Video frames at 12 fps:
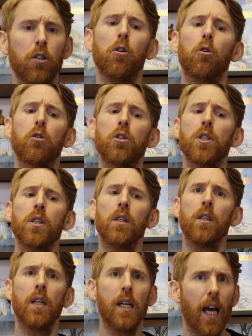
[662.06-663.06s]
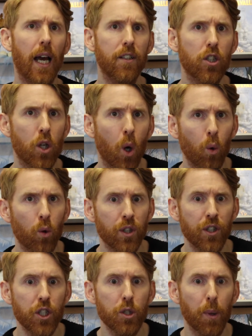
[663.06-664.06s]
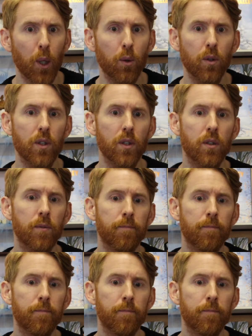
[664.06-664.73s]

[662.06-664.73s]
looked at Golden Spokes.